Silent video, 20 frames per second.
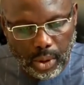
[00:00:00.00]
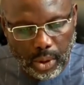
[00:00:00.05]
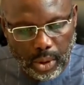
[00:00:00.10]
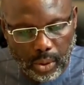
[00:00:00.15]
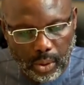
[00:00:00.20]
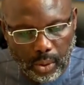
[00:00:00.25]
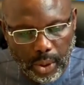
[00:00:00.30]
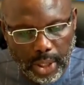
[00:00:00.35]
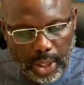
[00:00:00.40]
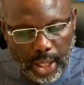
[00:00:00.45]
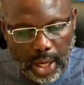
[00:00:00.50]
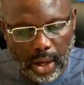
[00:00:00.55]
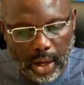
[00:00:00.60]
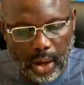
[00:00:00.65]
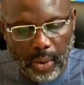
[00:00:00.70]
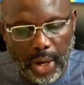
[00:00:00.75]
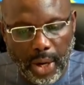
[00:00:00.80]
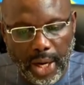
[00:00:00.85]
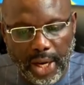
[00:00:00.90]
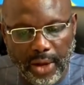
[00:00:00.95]
We are
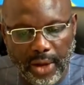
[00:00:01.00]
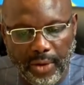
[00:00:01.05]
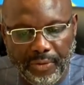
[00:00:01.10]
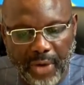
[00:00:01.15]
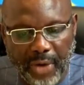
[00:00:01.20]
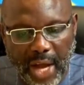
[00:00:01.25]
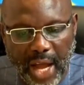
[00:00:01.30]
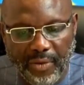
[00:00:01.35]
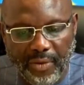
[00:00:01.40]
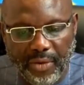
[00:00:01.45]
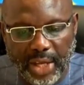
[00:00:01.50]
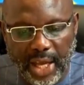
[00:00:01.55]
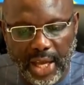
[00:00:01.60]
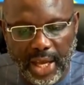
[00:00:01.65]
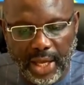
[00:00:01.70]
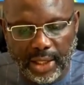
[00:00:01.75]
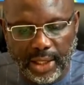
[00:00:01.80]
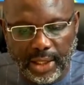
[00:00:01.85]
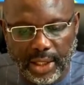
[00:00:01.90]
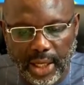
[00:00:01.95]
already 5
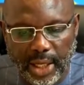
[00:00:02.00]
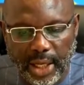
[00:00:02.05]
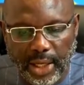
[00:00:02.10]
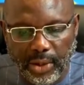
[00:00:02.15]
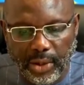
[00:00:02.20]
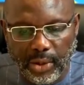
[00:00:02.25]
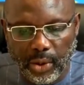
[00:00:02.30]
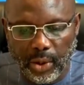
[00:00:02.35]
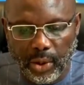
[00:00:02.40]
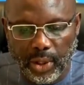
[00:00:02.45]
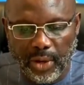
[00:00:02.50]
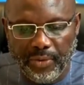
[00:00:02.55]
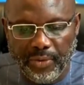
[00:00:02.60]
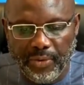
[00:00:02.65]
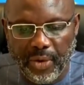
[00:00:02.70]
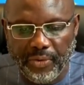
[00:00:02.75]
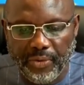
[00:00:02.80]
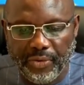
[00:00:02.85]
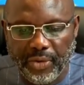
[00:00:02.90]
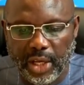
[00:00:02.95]
years into the
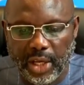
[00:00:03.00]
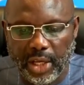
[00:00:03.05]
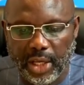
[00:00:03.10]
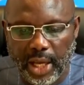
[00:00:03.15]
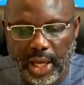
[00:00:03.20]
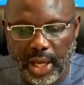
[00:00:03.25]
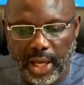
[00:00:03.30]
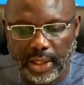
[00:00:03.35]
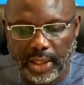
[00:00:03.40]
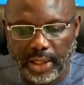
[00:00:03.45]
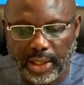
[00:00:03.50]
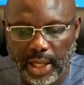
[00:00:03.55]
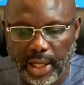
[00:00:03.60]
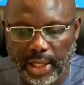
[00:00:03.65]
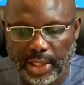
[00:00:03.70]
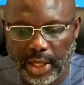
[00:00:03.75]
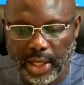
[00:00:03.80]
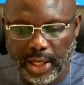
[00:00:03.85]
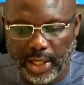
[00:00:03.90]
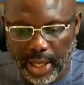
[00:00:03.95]
15 years
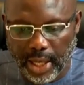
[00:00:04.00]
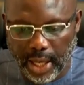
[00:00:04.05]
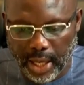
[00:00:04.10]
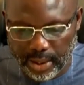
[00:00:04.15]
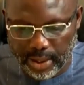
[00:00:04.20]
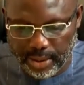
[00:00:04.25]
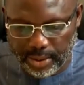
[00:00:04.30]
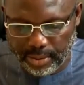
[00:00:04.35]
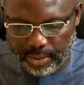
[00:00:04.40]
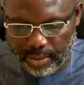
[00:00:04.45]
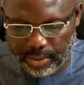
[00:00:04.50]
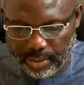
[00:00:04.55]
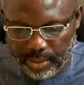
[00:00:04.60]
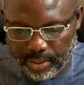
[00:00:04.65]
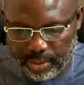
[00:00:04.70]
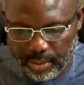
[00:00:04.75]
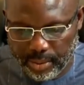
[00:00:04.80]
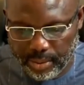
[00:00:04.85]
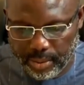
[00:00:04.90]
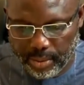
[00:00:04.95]
agenda,
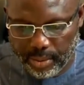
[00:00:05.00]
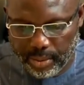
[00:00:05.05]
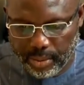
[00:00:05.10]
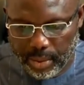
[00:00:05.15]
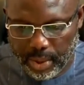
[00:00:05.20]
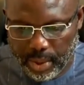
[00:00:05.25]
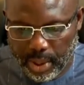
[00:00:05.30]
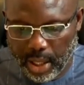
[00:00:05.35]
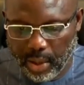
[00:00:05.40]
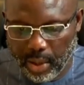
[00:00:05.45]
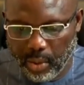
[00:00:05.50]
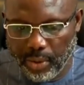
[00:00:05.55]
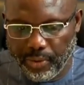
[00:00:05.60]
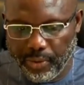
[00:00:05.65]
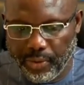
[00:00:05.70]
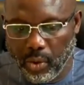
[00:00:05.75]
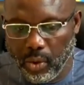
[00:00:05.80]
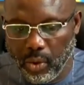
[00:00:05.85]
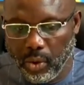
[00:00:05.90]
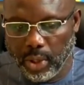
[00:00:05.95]
and
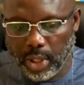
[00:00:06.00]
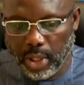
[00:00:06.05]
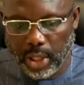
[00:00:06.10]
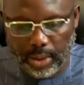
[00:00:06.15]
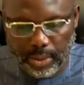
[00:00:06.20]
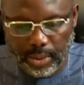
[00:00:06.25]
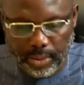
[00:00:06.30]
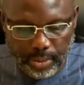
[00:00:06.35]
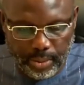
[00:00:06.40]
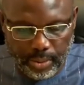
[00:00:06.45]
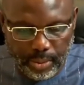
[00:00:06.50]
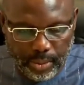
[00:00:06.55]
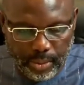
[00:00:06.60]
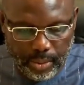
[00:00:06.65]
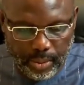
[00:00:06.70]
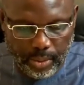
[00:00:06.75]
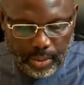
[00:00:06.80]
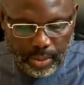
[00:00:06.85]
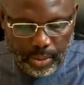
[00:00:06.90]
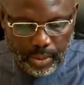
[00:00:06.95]
with only
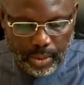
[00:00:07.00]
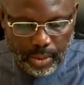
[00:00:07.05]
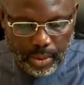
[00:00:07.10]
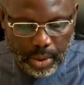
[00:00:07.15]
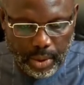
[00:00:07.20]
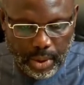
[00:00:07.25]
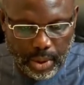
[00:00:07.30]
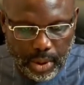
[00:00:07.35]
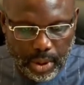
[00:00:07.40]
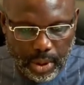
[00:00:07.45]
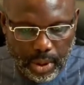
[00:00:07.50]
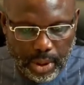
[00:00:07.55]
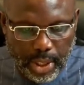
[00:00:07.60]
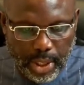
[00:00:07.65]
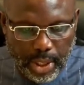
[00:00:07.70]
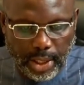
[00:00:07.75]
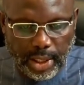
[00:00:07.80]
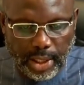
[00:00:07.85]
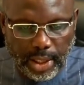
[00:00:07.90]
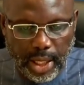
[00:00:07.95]

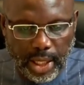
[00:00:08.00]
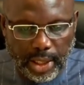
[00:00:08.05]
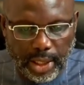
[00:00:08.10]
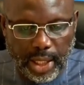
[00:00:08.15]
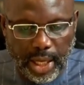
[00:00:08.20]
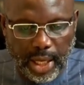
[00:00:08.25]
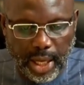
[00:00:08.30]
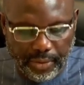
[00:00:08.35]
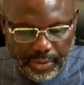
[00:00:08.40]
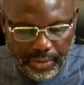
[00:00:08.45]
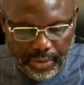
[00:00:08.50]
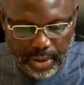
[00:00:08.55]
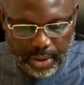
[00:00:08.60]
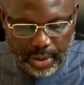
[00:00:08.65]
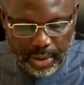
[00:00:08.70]
10 years left.